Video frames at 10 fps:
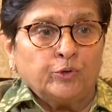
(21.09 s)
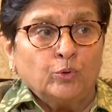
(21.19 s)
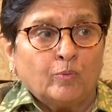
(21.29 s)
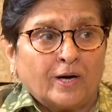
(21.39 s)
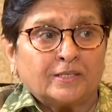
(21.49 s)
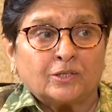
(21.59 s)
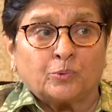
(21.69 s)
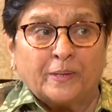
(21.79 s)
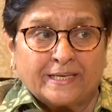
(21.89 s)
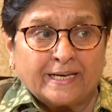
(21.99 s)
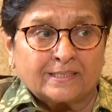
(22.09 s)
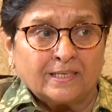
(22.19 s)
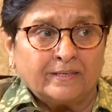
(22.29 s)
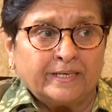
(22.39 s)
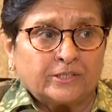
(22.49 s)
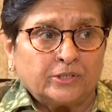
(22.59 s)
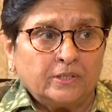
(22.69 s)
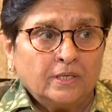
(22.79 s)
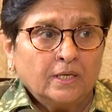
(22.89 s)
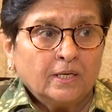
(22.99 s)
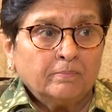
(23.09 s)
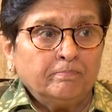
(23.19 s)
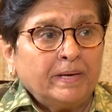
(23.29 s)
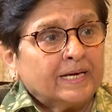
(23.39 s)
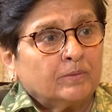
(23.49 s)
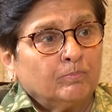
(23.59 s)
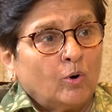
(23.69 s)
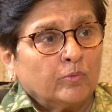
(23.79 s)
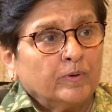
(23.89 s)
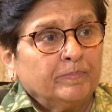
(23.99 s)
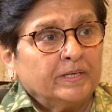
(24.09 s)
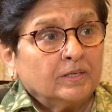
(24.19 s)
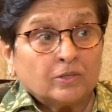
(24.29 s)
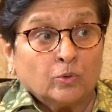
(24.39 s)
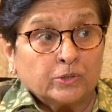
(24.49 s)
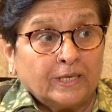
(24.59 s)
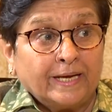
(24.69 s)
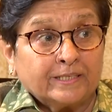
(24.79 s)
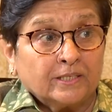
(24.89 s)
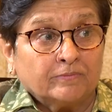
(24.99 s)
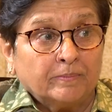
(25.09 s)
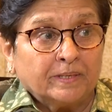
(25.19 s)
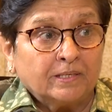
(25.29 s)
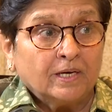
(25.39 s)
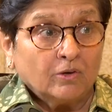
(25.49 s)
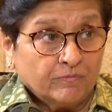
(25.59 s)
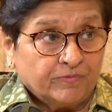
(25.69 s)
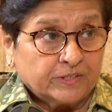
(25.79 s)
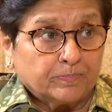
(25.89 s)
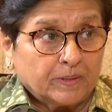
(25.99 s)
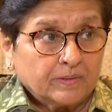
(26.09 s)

you want quick acceleration, make more women, those elected women, visible.